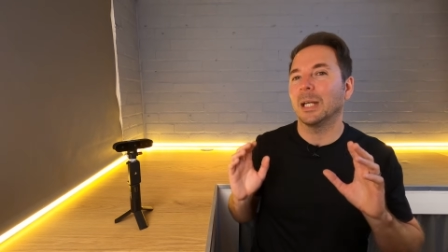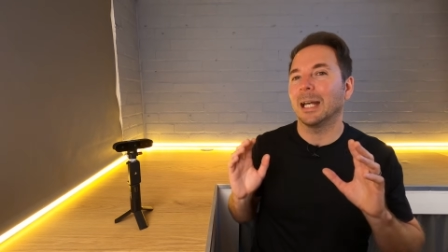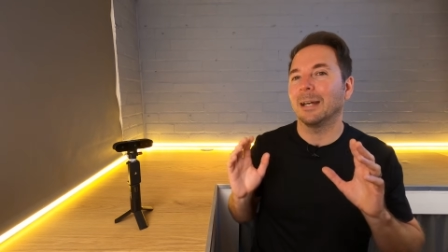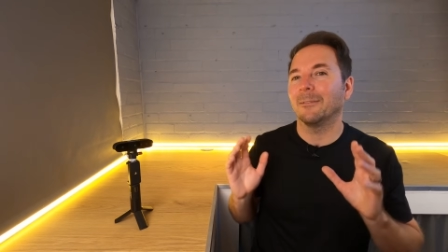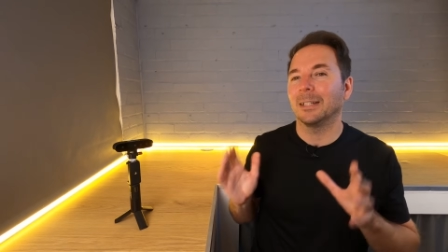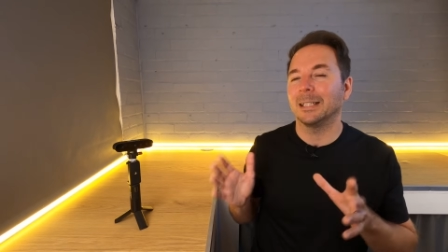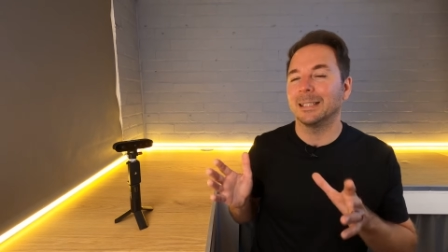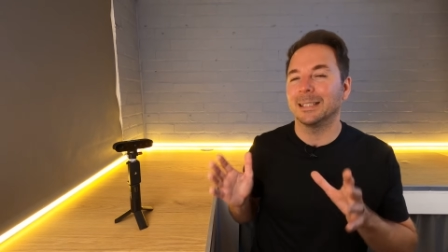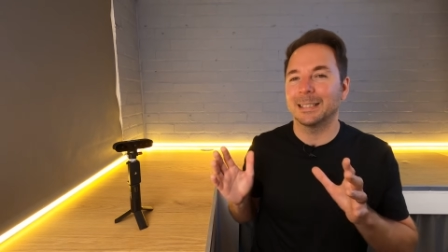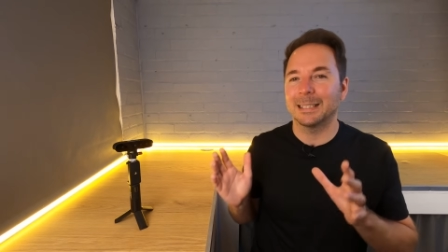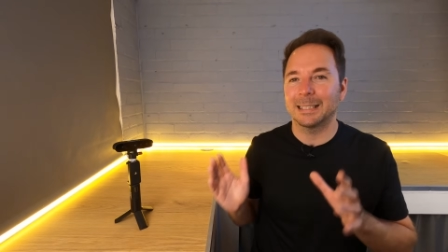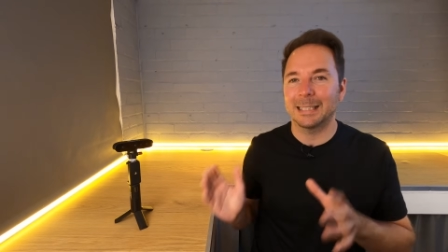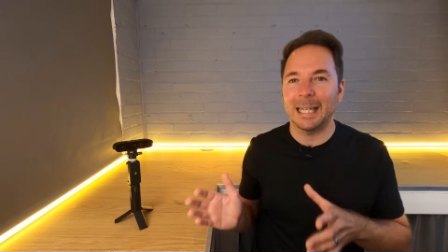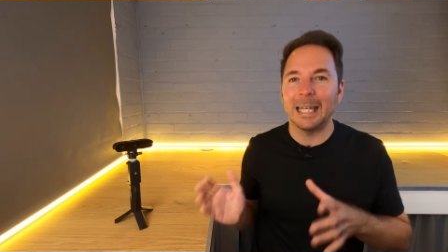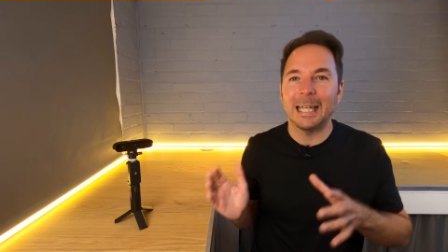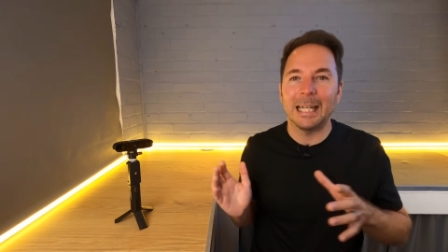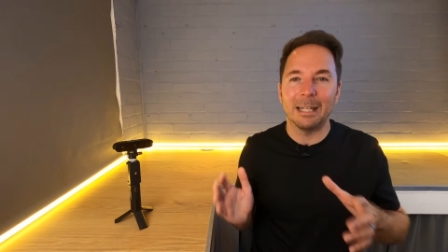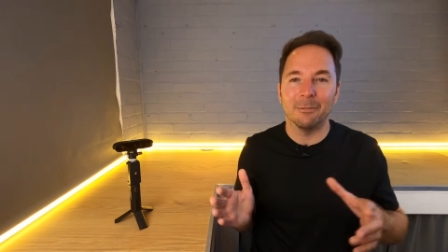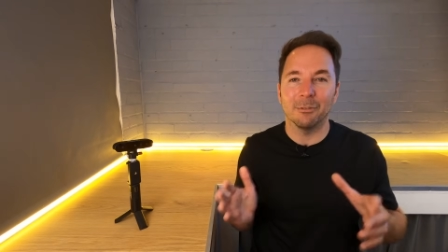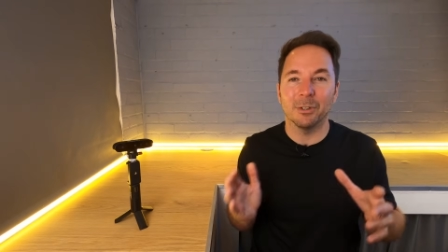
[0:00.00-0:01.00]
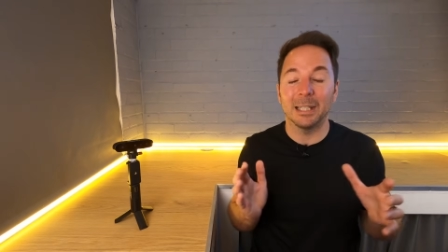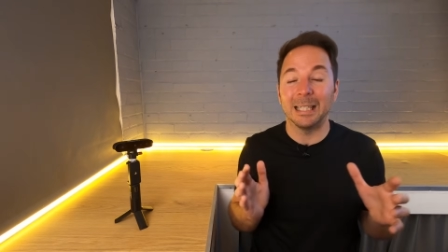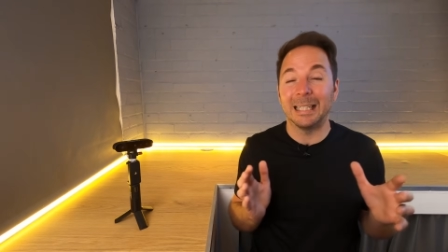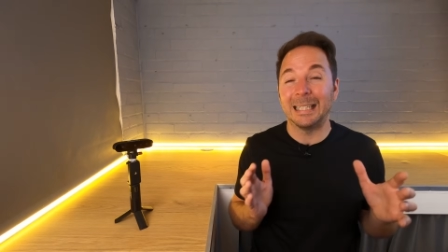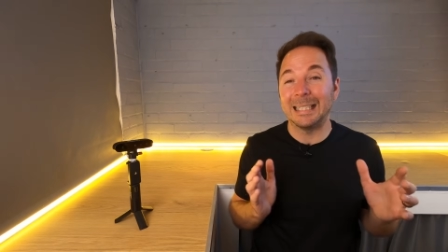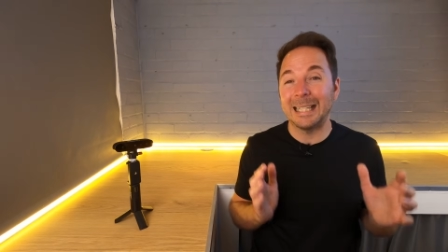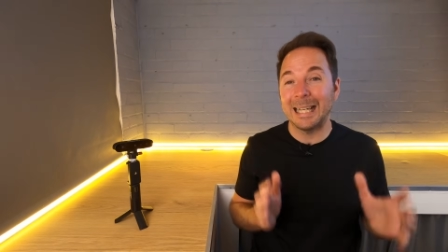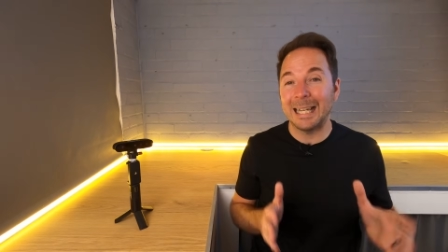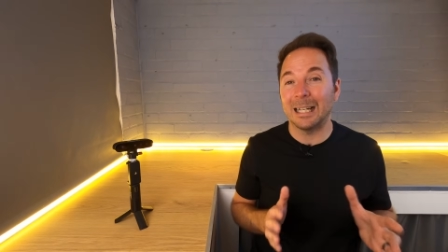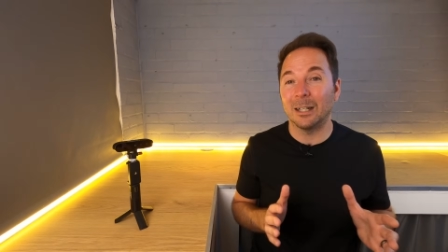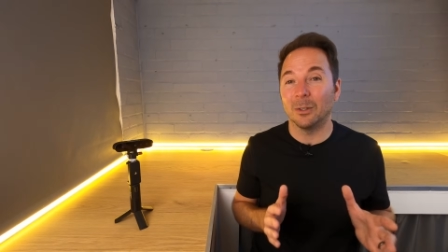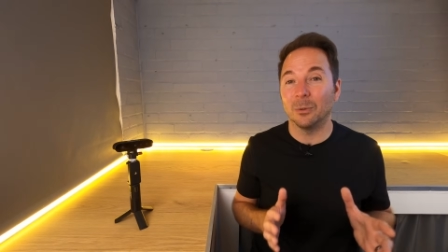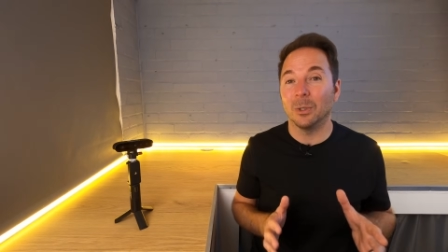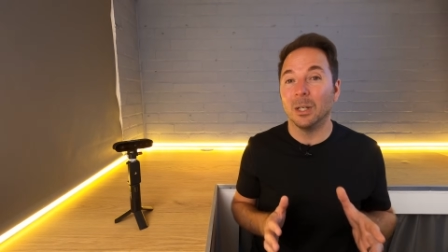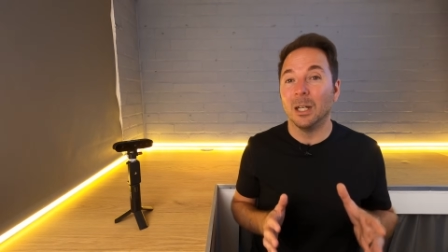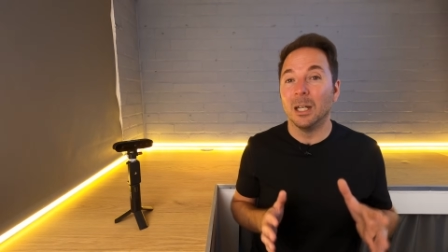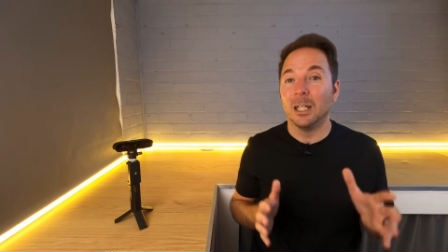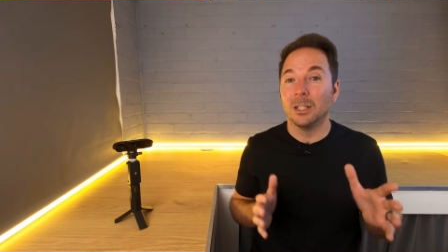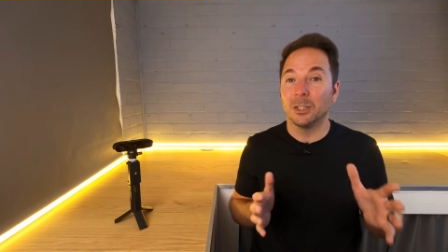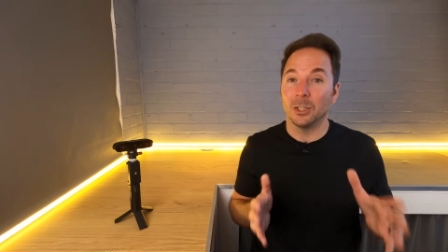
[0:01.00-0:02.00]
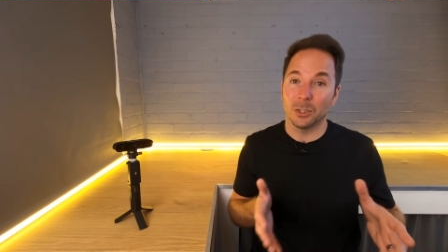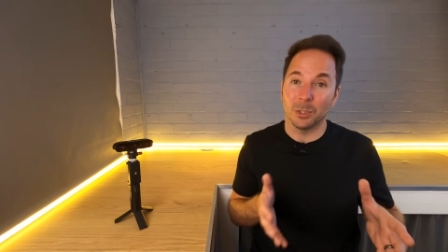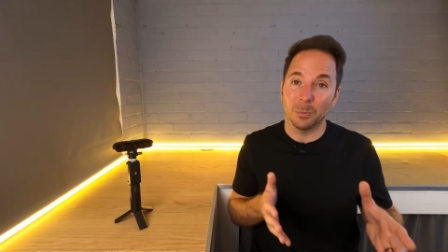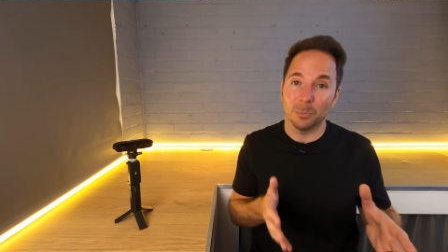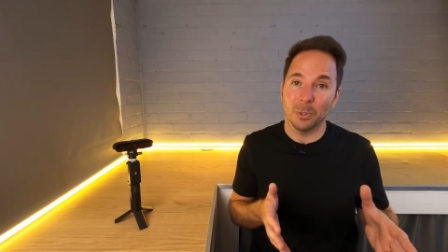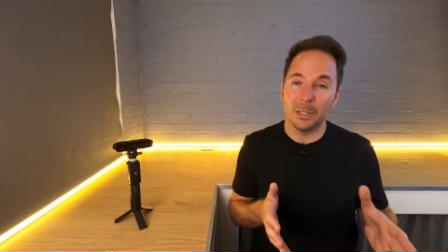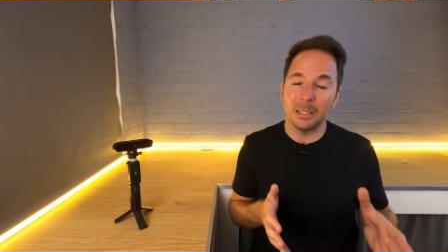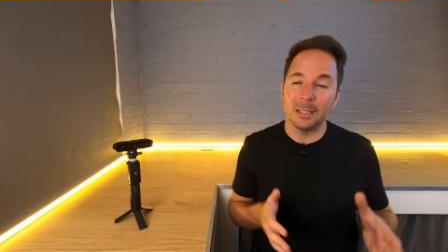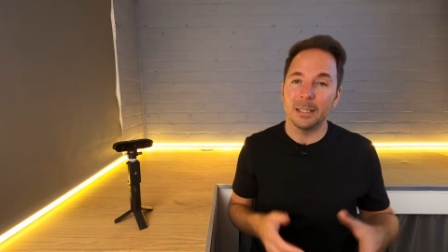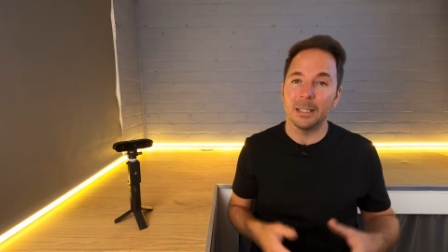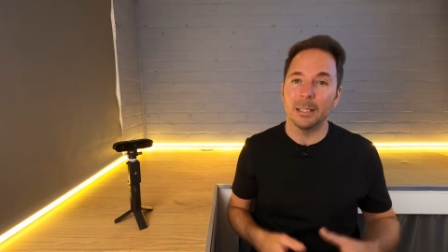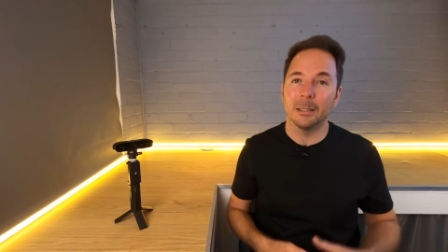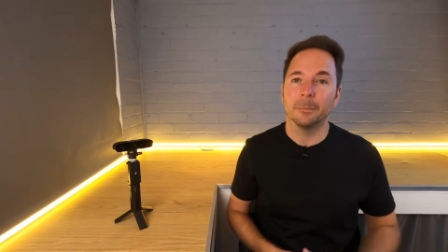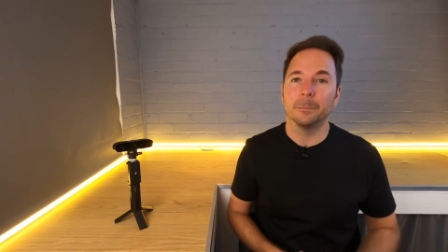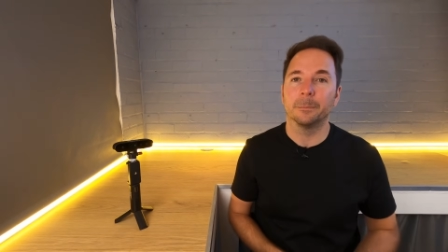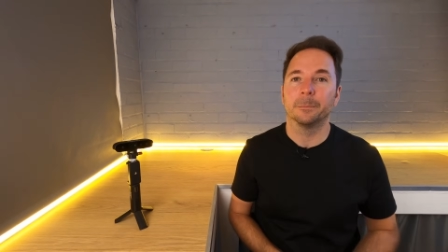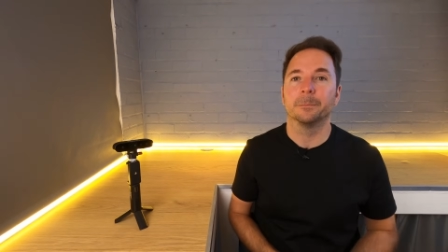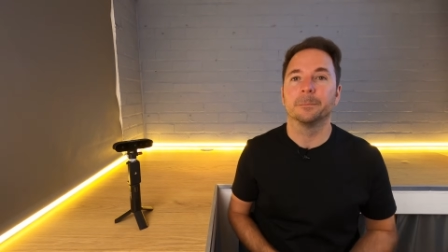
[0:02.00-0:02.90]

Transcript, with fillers: having to scale everything down just to print it.